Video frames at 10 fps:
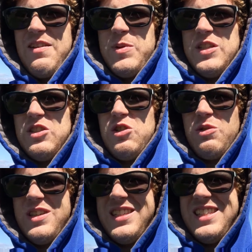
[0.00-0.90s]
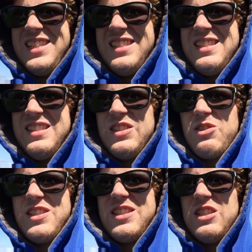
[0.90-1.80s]
been doing is
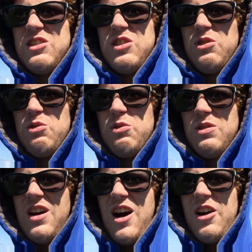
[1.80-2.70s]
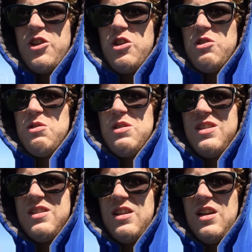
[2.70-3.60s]
listening to audio
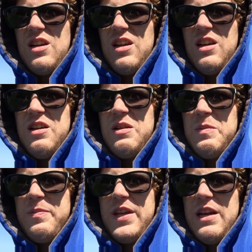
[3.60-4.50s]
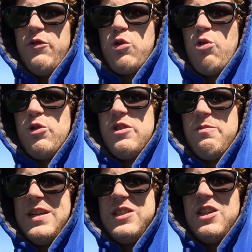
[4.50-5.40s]
that I've recorded of
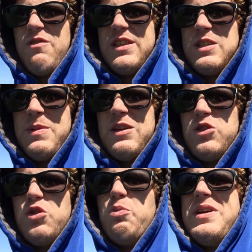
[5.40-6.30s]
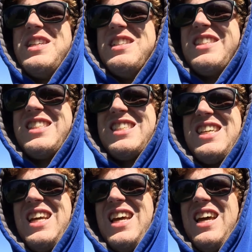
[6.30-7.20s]
myself. That's about 2 minutes,
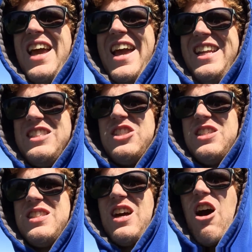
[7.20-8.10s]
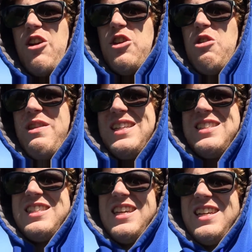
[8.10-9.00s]
and it's just audio that's
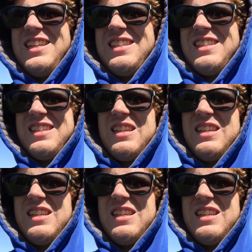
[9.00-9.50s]
saying